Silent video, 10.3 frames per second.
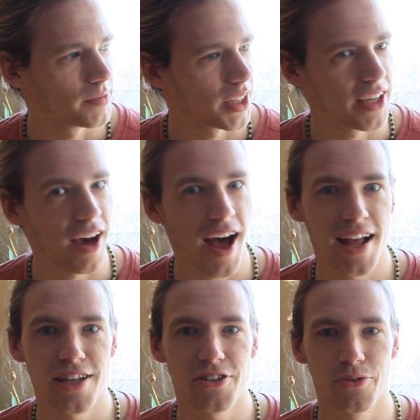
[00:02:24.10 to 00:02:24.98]

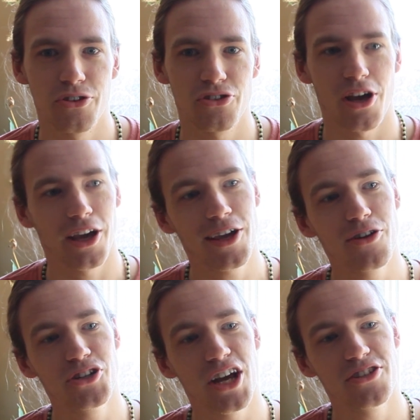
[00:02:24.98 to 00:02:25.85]
guys who are just like, yo,
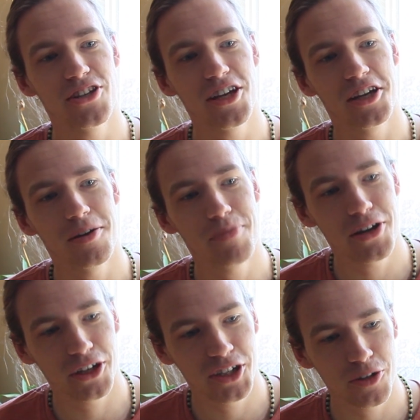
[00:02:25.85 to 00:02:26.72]
JT, come be
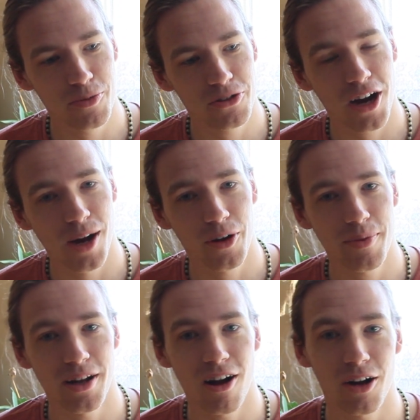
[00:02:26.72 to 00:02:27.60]
on a Christmas card, we're gonna
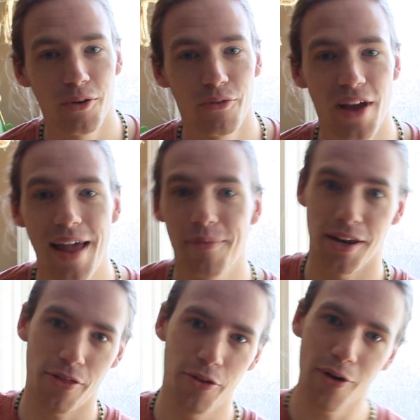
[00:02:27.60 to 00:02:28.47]
be an awkward family, and
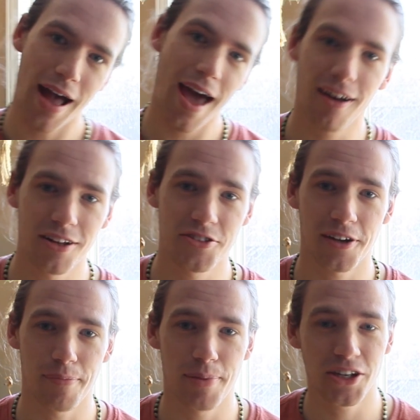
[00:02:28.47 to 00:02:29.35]
he threw a hat on, took
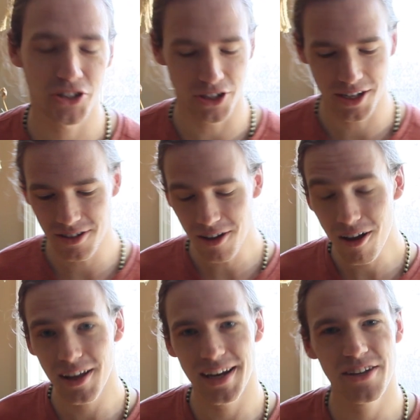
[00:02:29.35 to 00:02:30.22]
a picture. He's
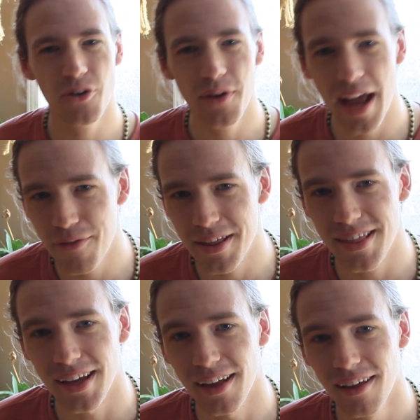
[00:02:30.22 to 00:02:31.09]
going to
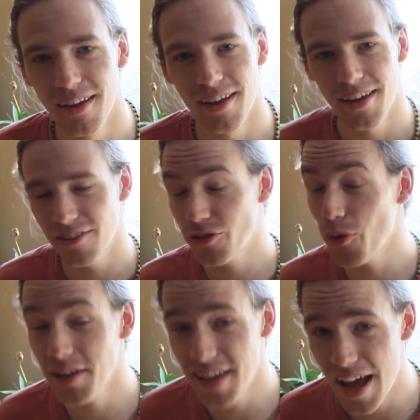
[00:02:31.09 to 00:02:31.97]
everything. He's
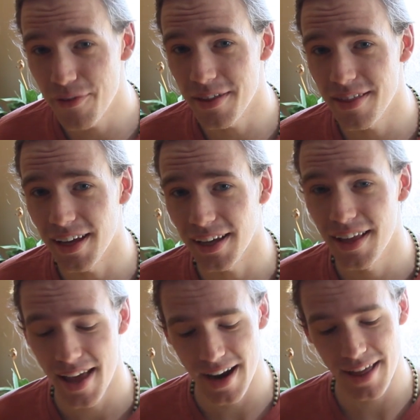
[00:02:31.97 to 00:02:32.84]
going to everything.
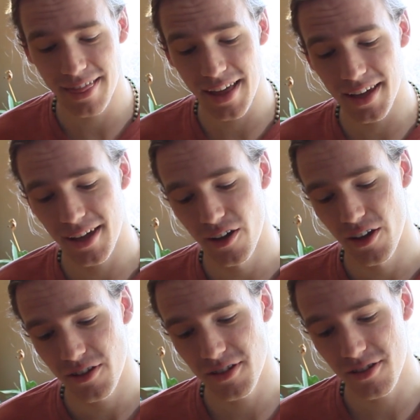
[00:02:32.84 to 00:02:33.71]
And I think
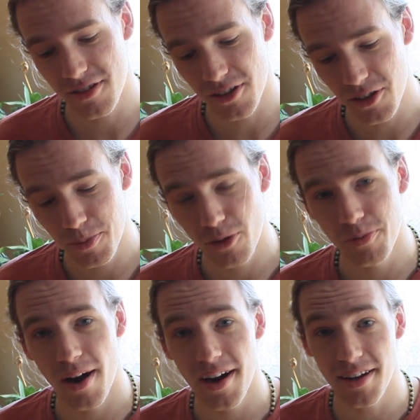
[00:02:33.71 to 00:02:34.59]
since the Liberal
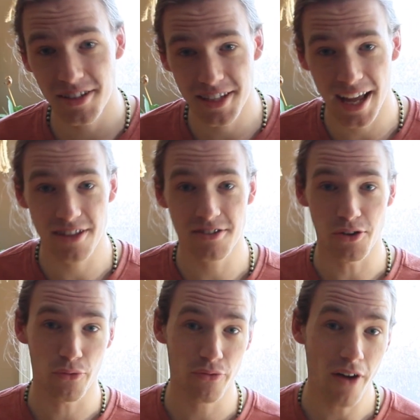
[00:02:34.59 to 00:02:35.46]
Party's stance
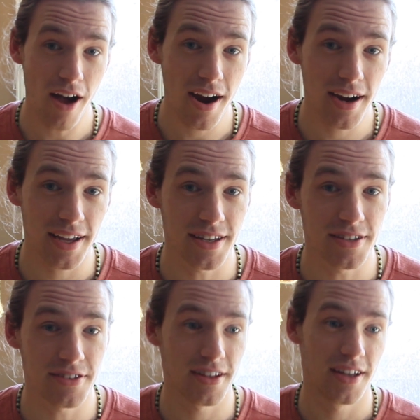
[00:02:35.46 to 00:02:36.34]
so far
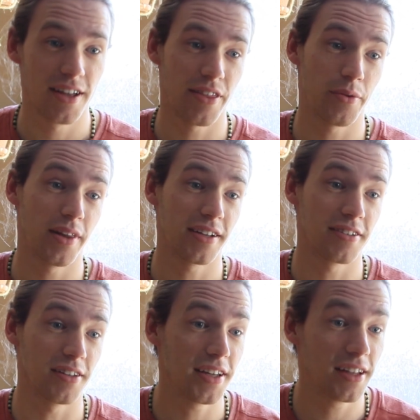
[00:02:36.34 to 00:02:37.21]
is they would like
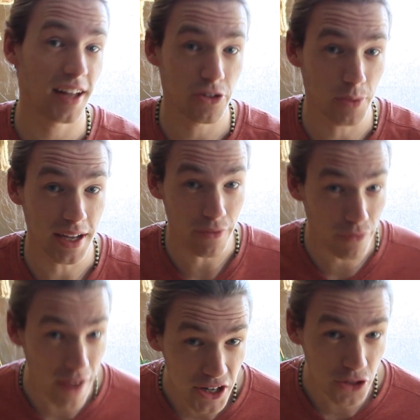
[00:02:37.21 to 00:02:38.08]
to legalize weed
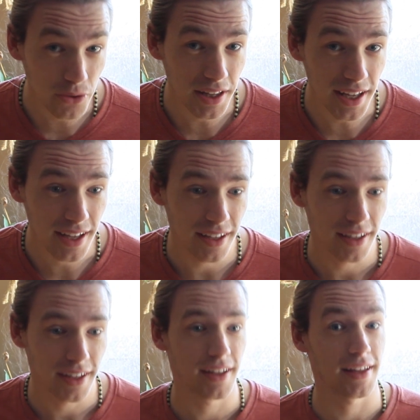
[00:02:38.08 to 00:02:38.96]
eventually,
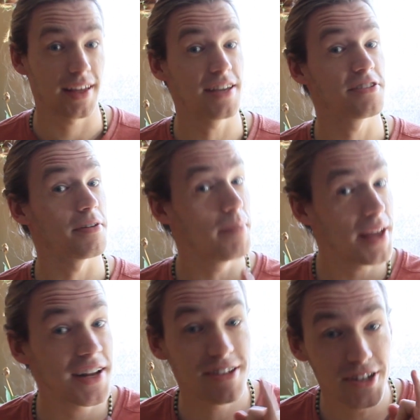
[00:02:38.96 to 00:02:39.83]
he's
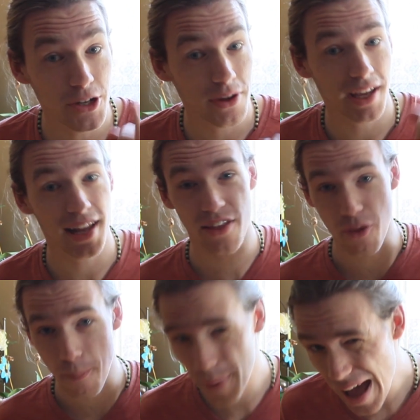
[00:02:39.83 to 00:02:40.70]
admitted to doing it in
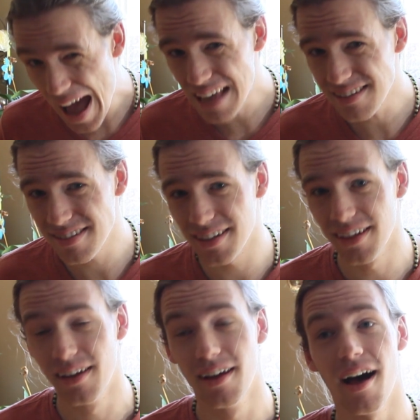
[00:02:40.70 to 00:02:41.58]
the past,
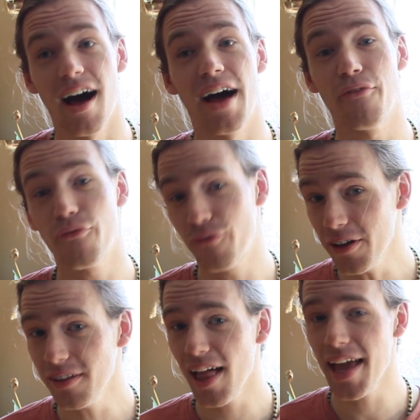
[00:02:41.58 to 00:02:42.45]
I
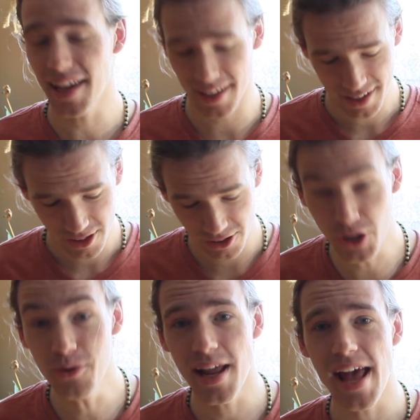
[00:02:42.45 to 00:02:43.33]
feel like
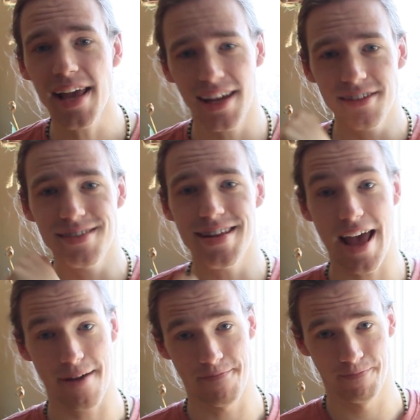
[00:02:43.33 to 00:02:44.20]
today is the
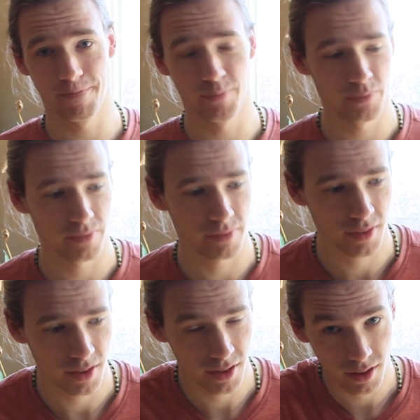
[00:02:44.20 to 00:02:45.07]
day.
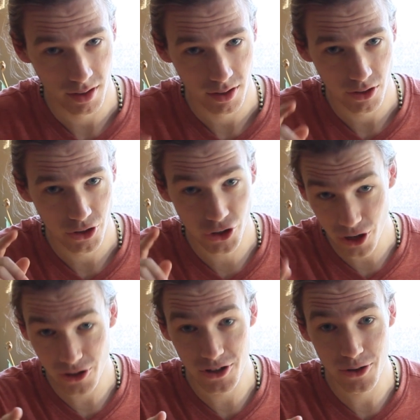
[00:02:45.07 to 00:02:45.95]

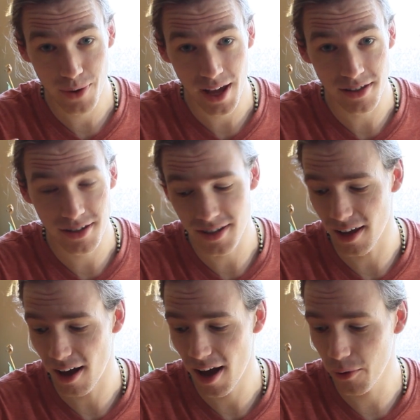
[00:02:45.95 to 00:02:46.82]
Just you wait and
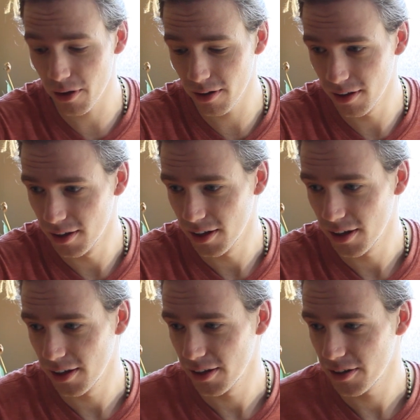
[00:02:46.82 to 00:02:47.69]
see. I will
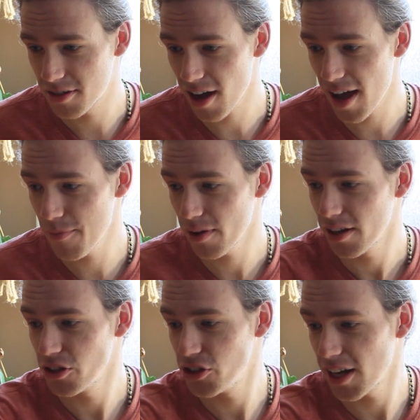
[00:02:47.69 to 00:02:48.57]
time
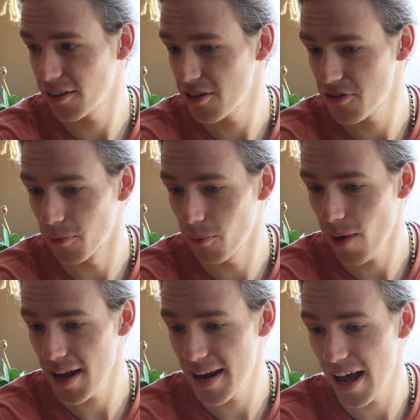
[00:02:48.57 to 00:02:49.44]
check this
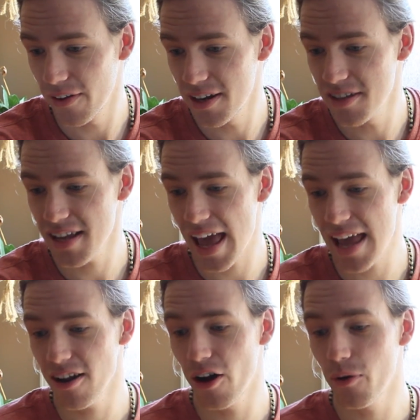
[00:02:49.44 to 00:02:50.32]
right now. It is
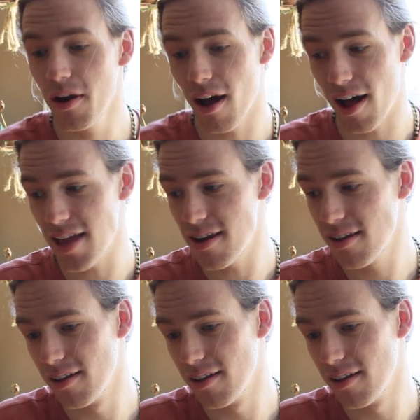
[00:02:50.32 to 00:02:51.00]
8:09